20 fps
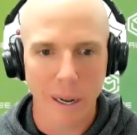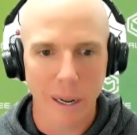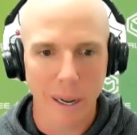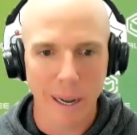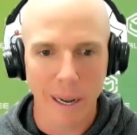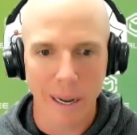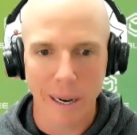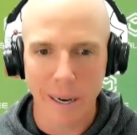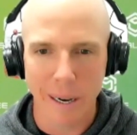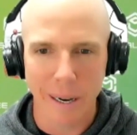
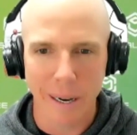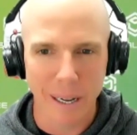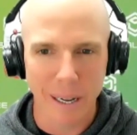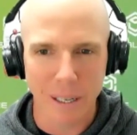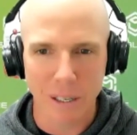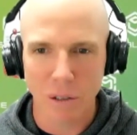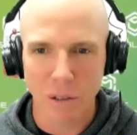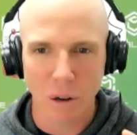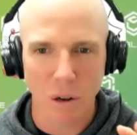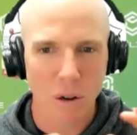and
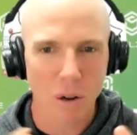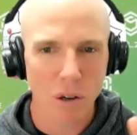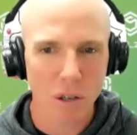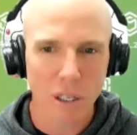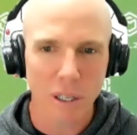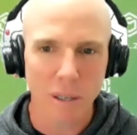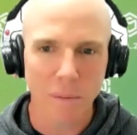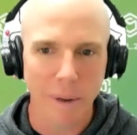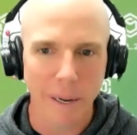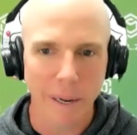it's not
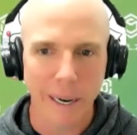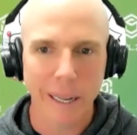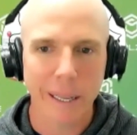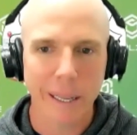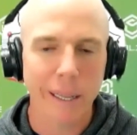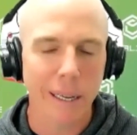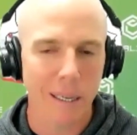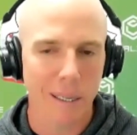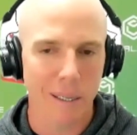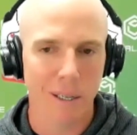costing me
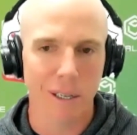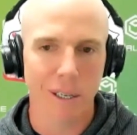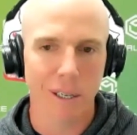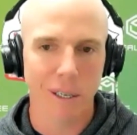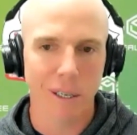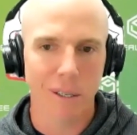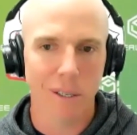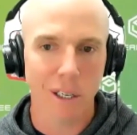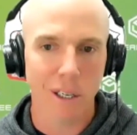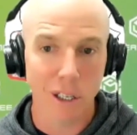anything
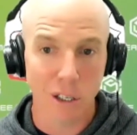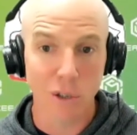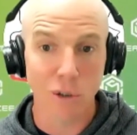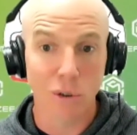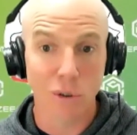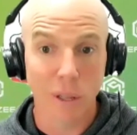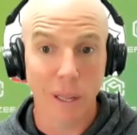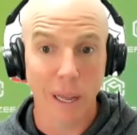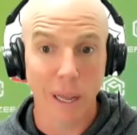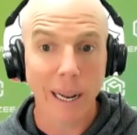to
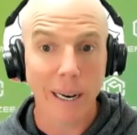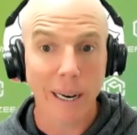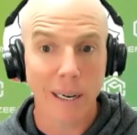do that.